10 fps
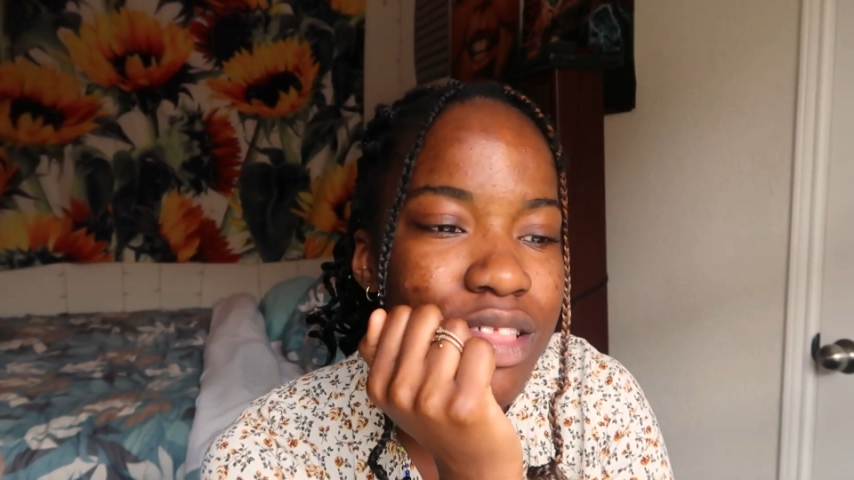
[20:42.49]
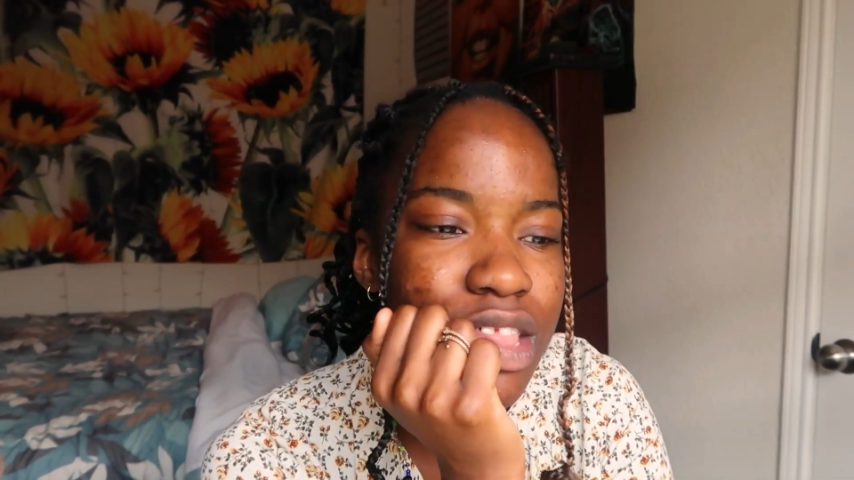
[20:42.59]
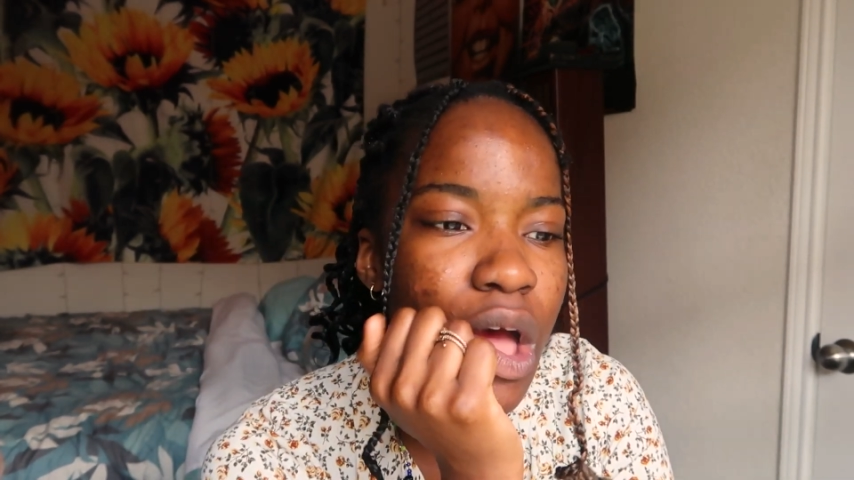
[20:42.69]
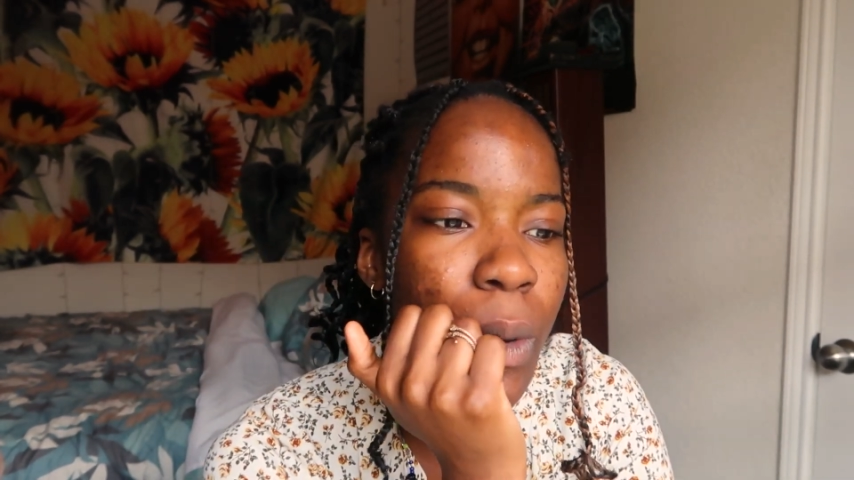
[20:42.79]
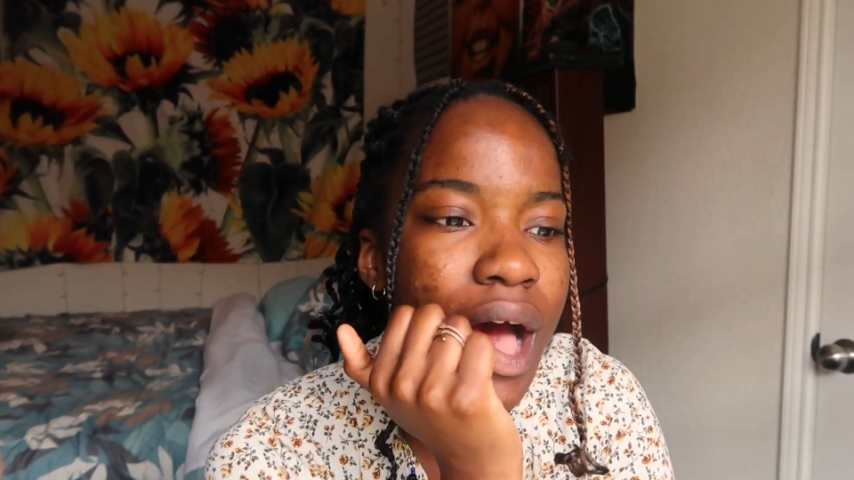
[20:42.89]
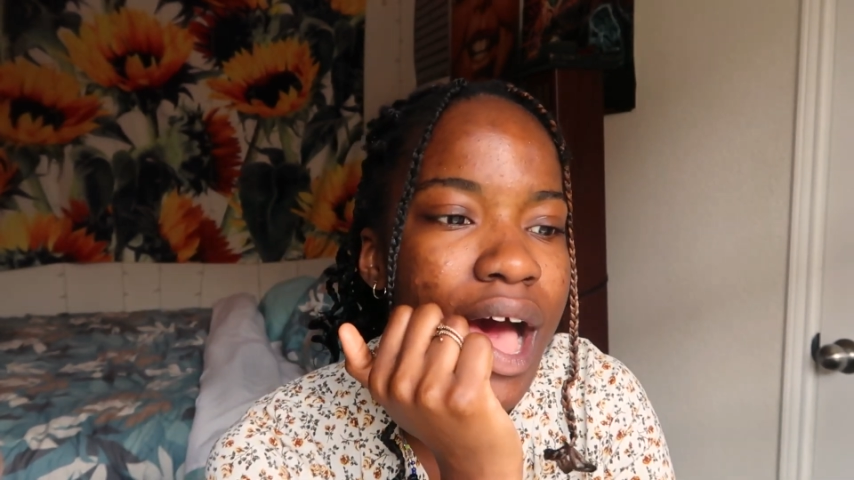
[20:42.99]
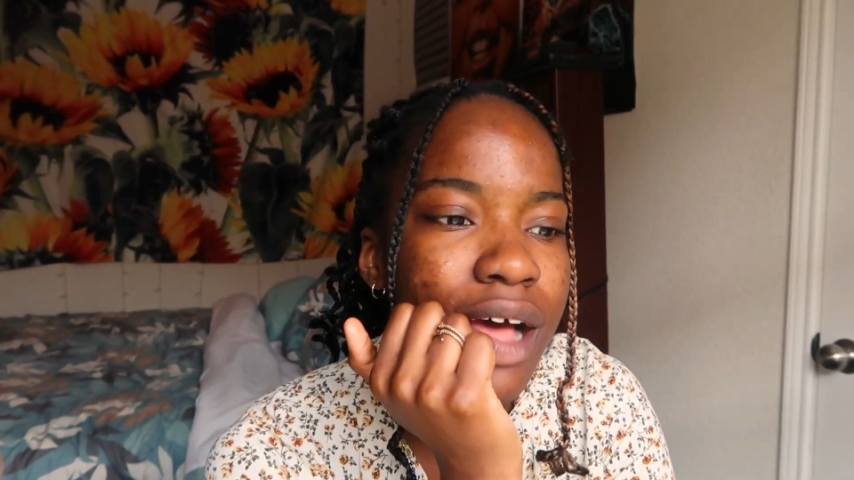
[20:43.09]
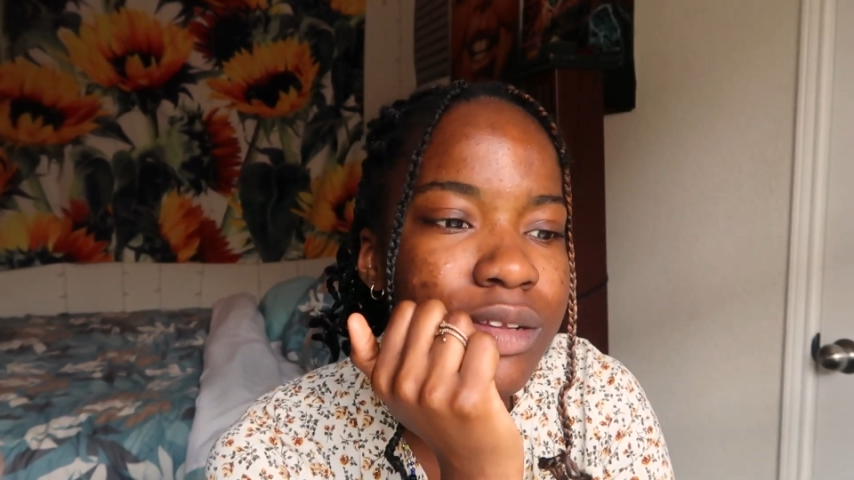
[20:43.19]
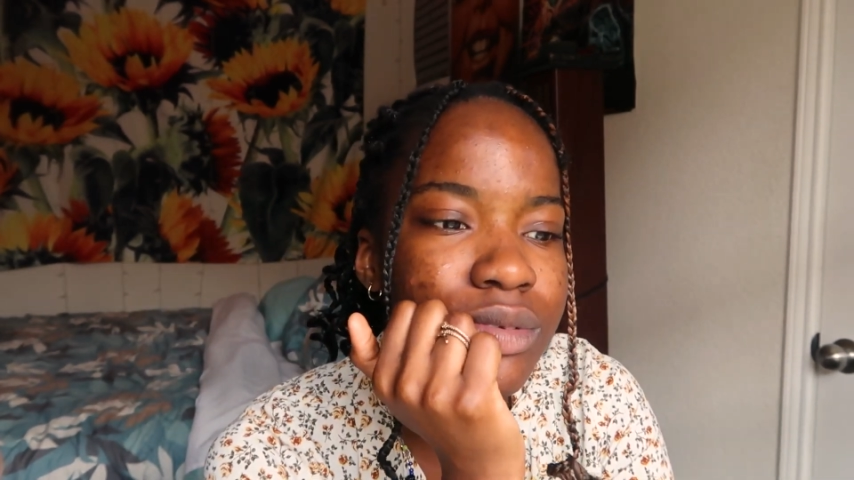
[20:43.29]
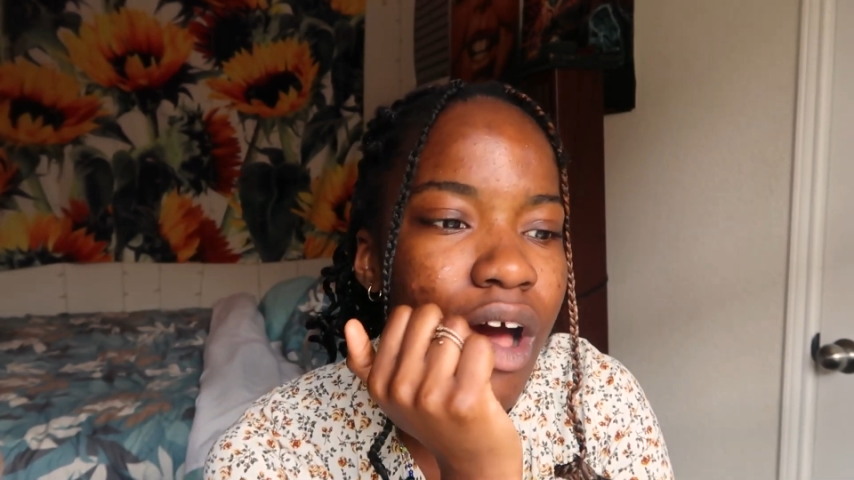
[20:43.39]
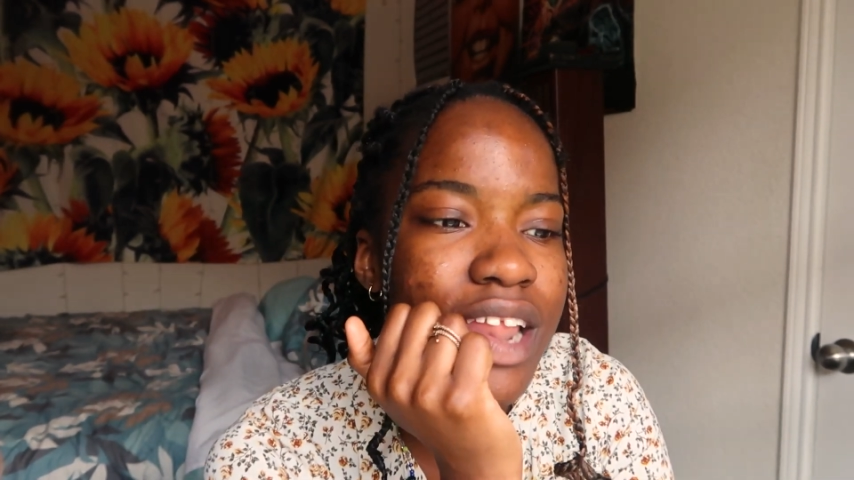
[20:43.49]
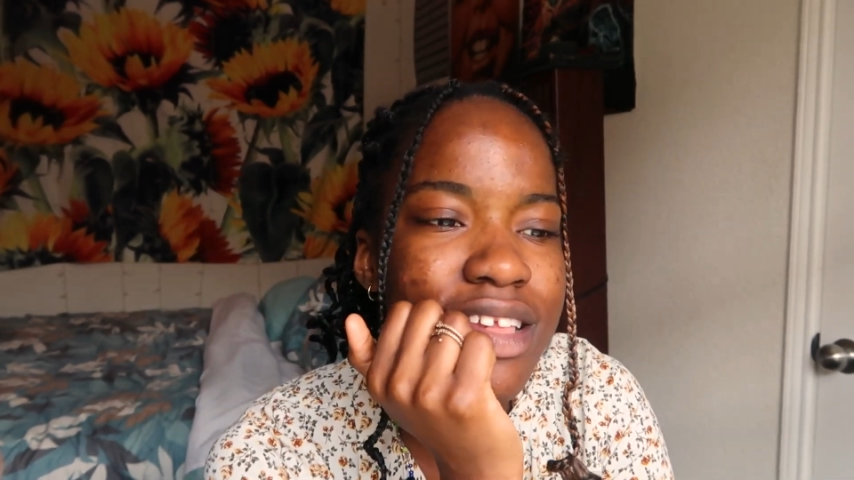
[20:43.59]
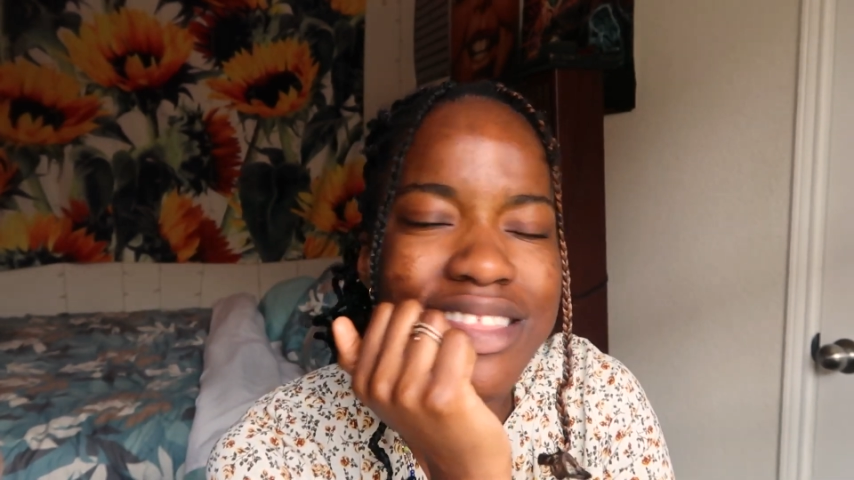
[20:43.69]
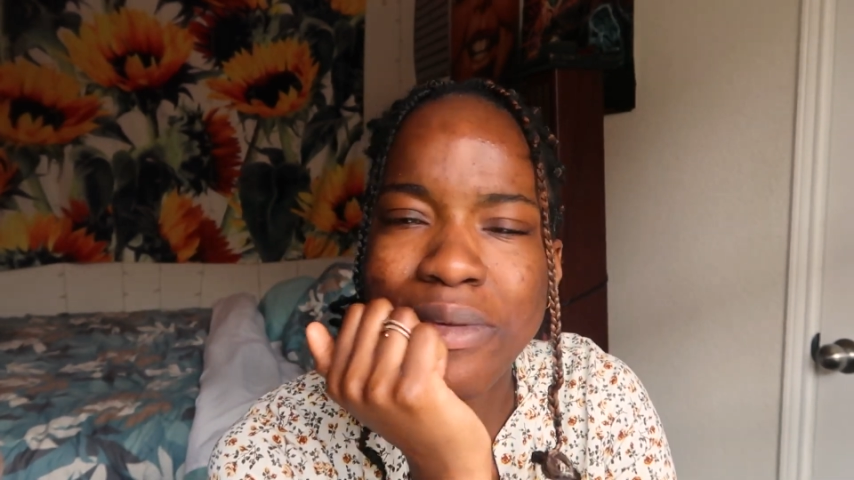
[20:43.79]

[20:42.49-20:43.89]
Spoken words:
So honestly,